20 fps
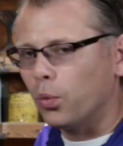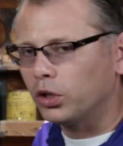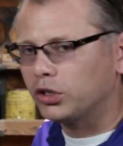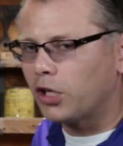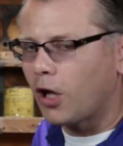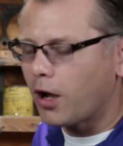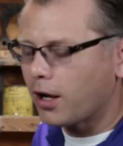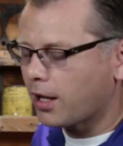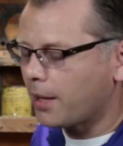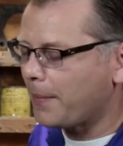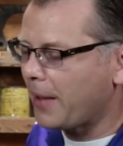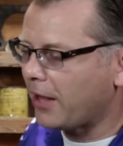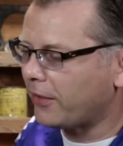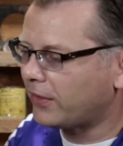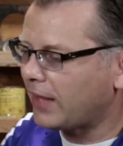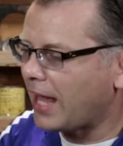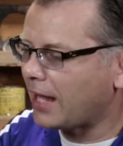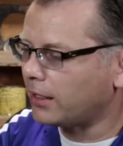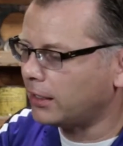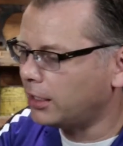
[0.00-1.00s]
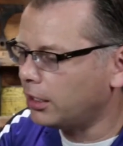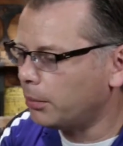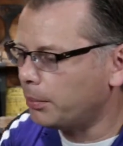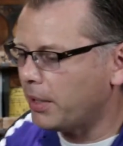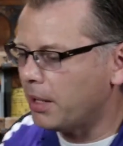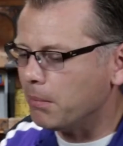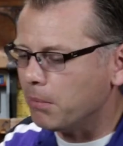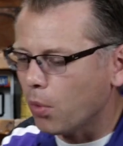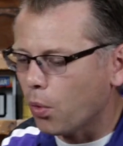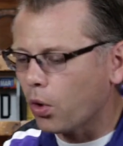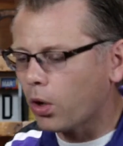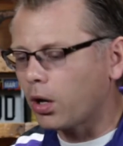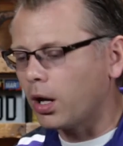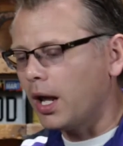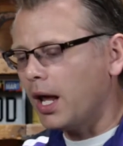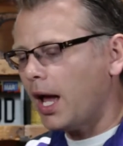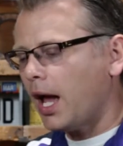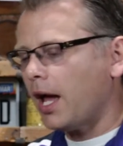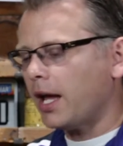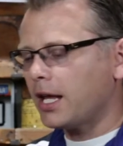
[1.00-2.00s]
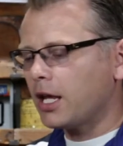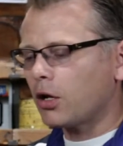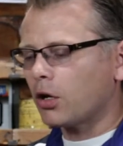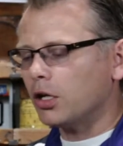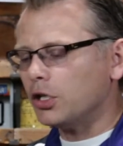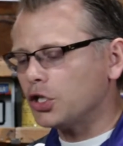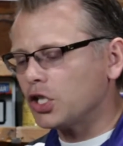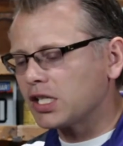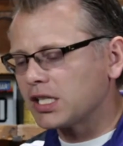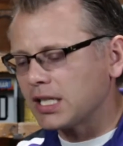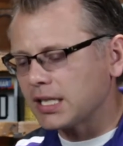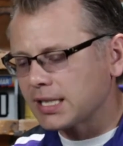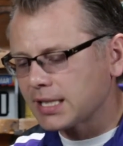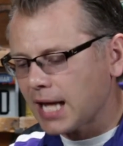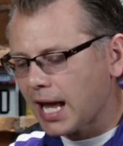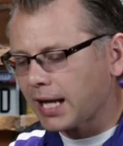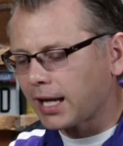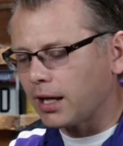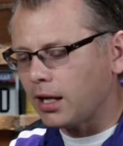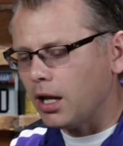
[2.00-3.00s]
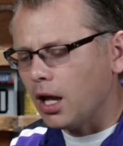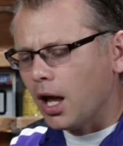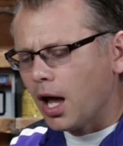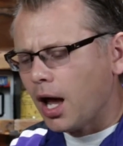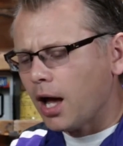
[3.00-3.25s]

We'll talk about that a little bit more here in just a second.